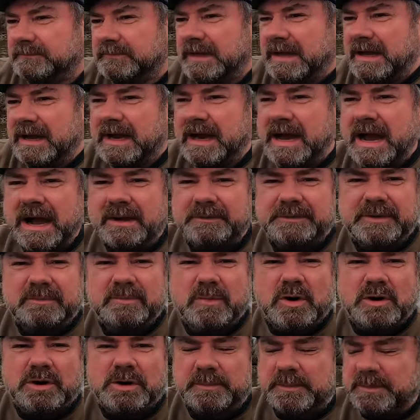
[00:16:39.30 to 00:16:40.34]
uh, how the
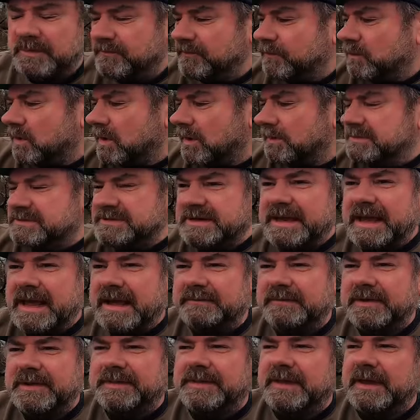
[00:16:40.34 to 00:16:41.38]
motor performs and
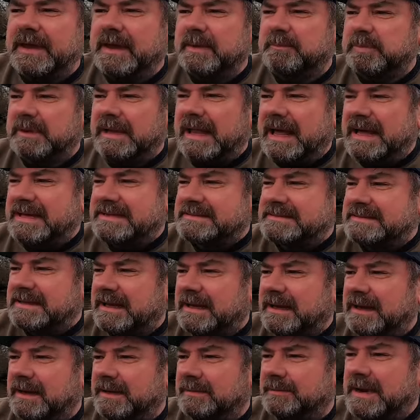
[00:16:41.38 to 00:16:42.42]
everything. Plus,
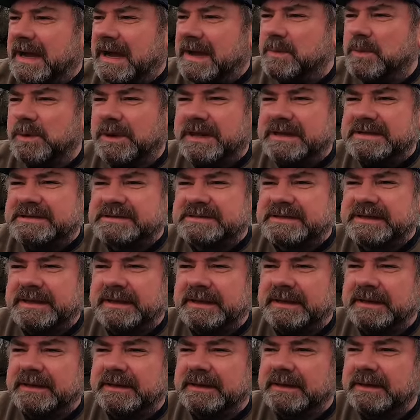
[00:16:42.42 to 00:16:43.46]
uh, I want to
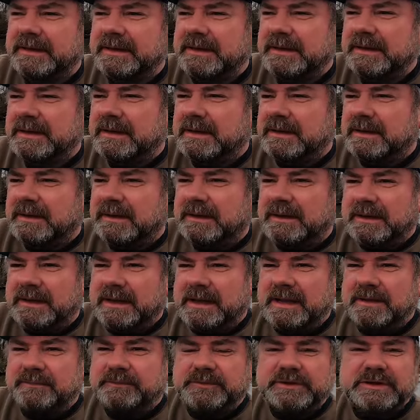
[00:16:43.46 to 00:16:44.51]
see
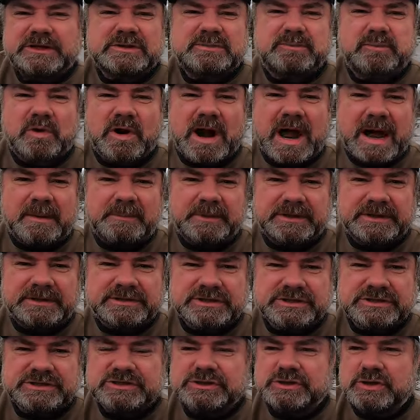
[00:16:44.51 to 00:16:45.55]
if this prop that
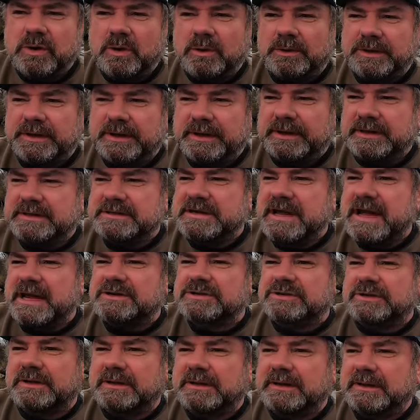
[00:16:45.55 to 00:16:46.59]
is installed here is
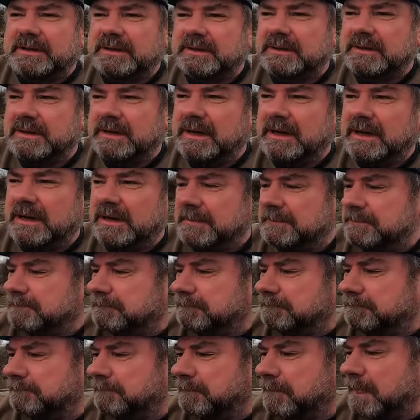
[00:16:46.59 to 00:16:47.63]
actually um,
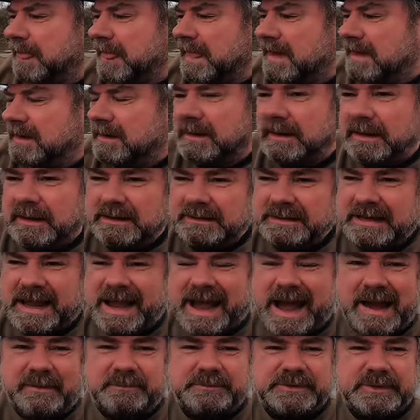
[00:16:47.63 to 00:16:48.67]
the
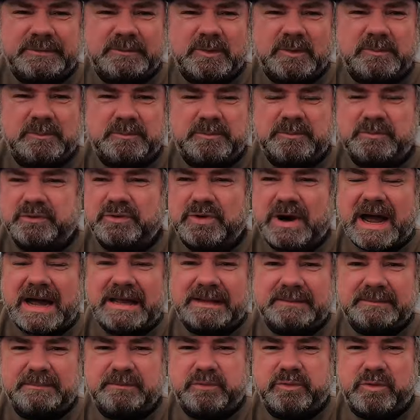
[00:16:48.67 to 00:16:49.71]
optimum
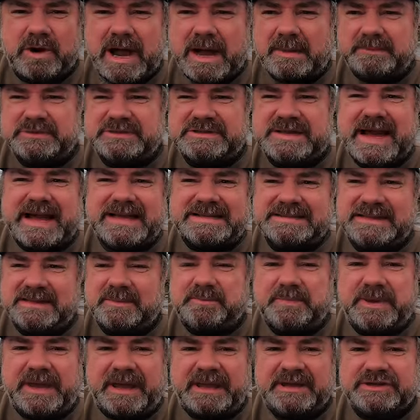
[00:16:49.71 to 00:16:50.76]
prop, prop size and
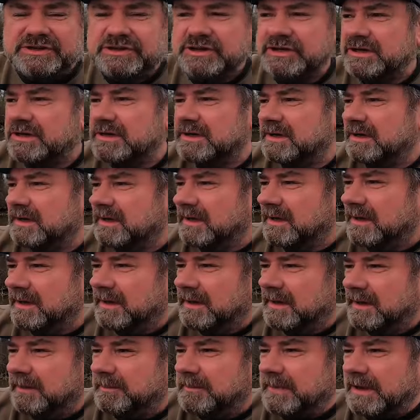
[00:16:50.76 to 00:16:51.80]
pitch.
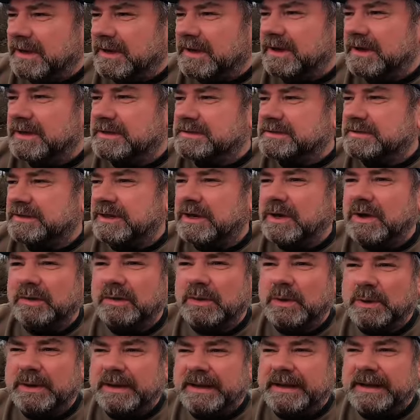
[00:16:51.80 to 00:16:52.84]
Because, you know,
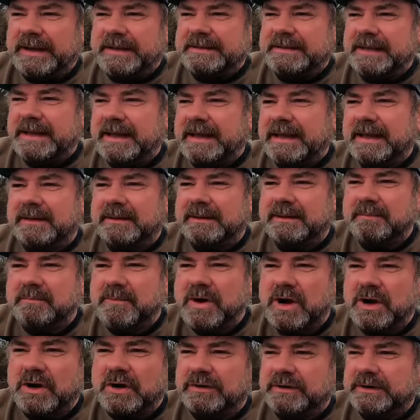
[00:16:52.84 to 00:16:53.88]
looking at the
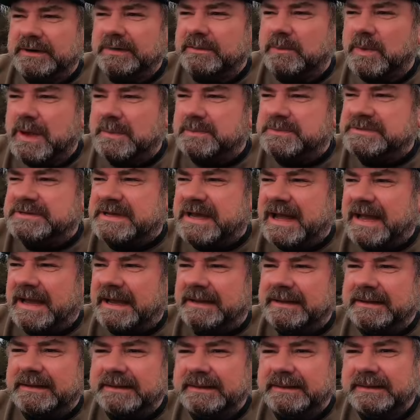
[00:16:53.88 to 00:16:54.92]
Mercury
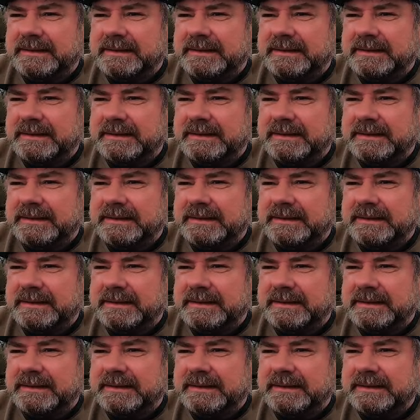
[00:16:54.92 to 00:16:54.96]
website,